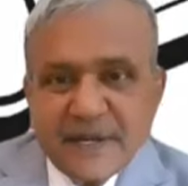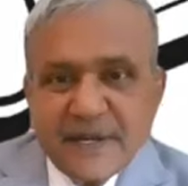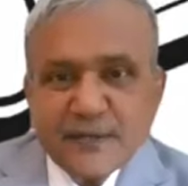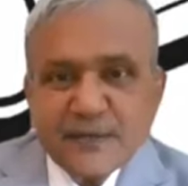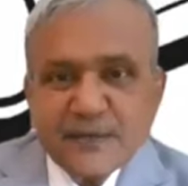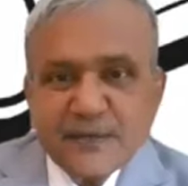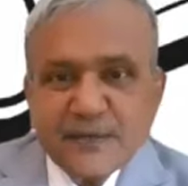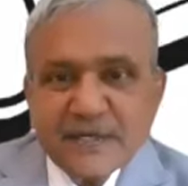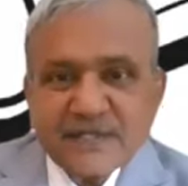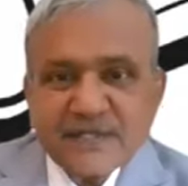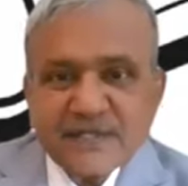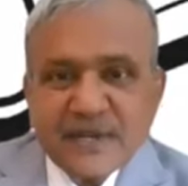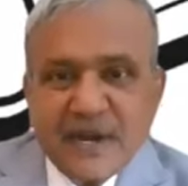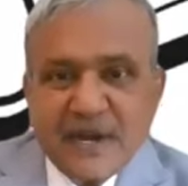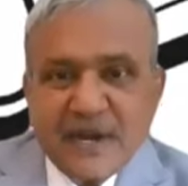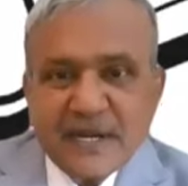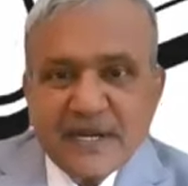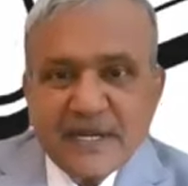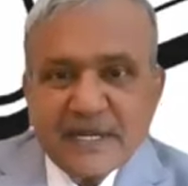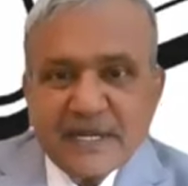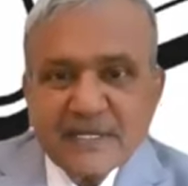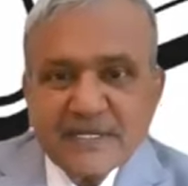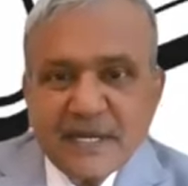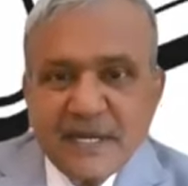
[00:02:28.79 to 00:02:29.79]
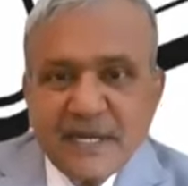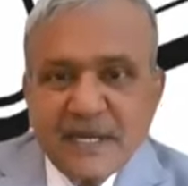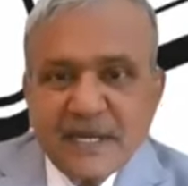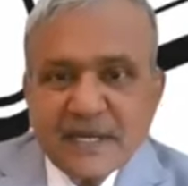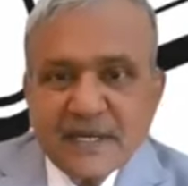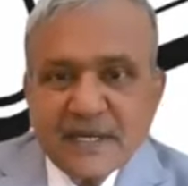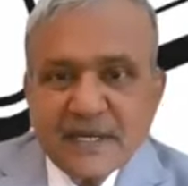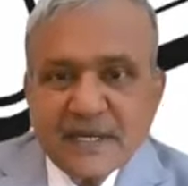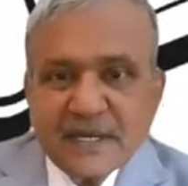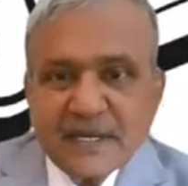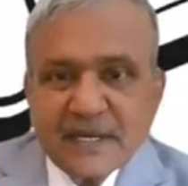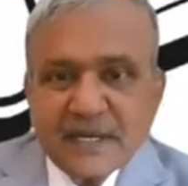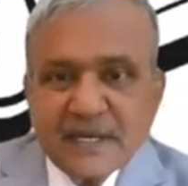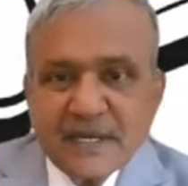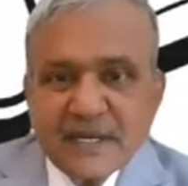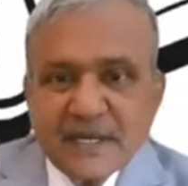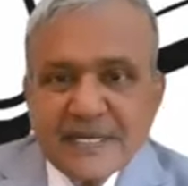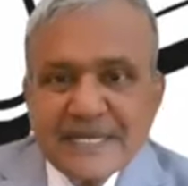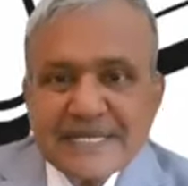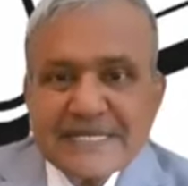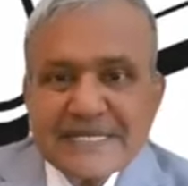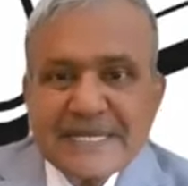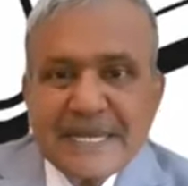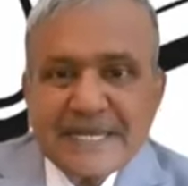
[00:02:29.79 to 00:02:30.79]
It was called as a
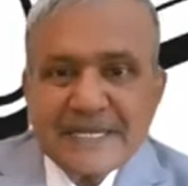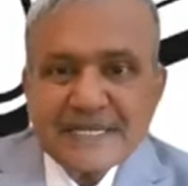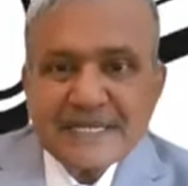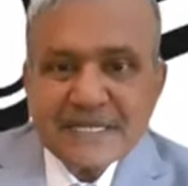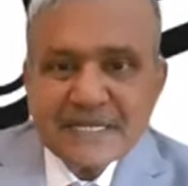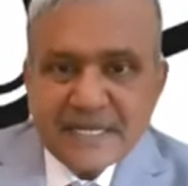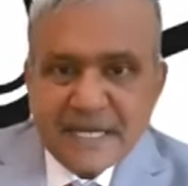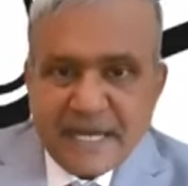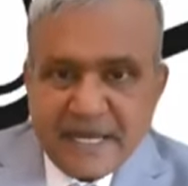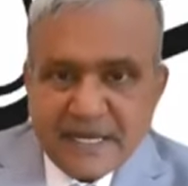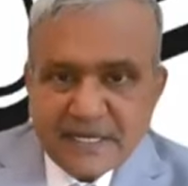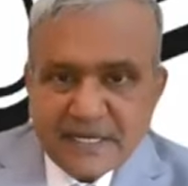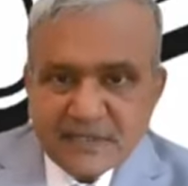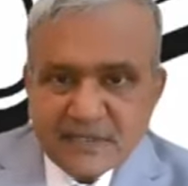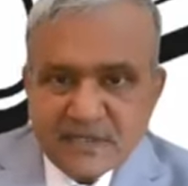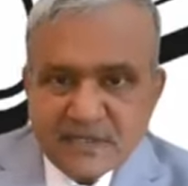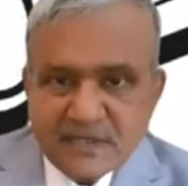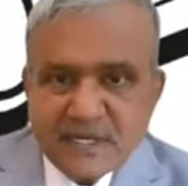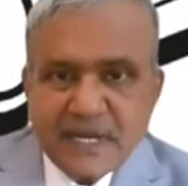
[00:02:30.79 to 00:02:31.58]
sales tax.